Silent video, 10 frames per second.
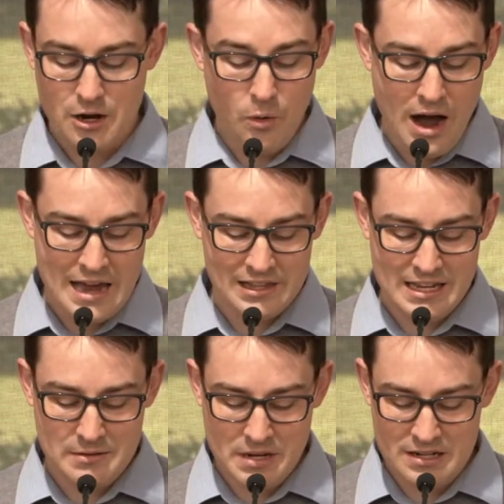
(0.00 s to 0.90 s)

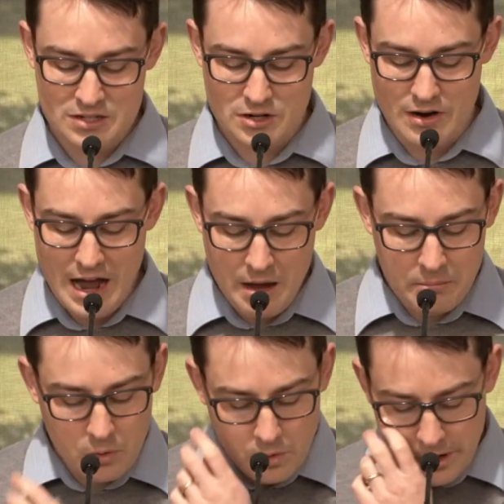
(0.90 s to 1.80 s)
quietly administer a
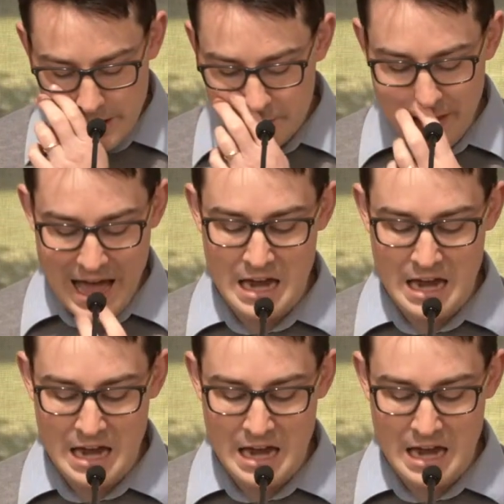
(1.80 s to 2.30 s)
humble word of